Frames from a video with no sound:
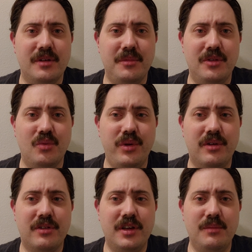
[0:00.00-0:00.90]
I mean, the
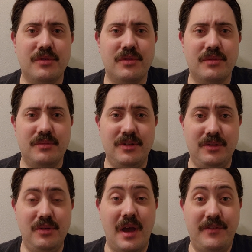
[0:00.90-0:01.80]
weaker teams,
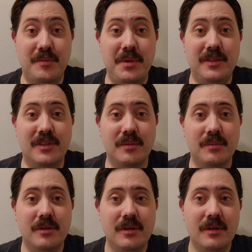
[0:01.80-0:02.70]
you have to beat
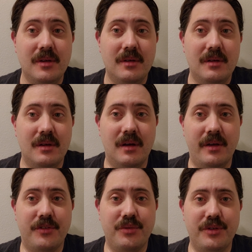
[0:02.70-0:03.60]
them.
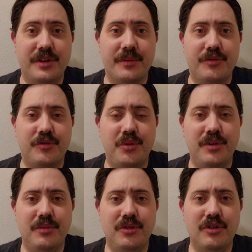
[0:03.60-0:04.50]
That's really the difference
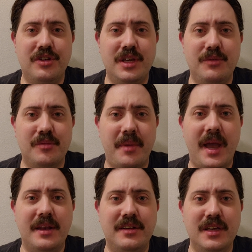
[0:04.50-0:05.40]
between good teams and
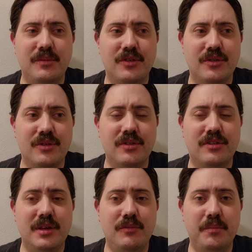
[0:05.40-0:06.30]
bad teams. The good
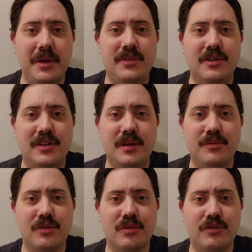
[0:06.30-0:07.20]
teams beat the teams
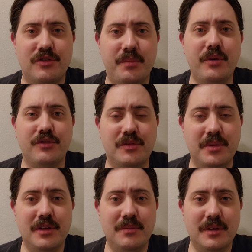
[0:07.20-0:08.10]
they're supposed to
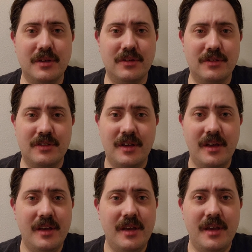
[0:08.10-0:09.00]
beat because
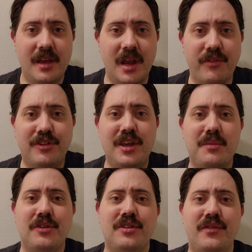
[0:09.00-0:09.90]
every team
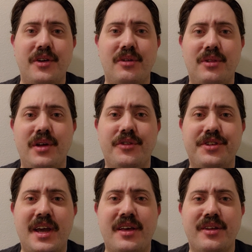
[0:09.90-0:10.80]
has NFL level
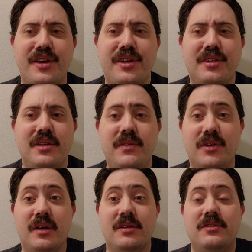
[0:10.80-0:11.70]
talent on it, even
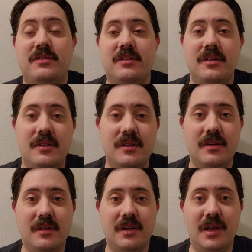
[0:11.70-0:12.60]
us,
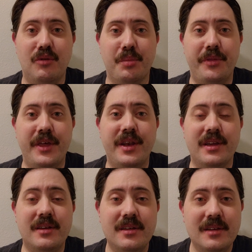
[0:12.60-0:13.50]
and we're pathetic.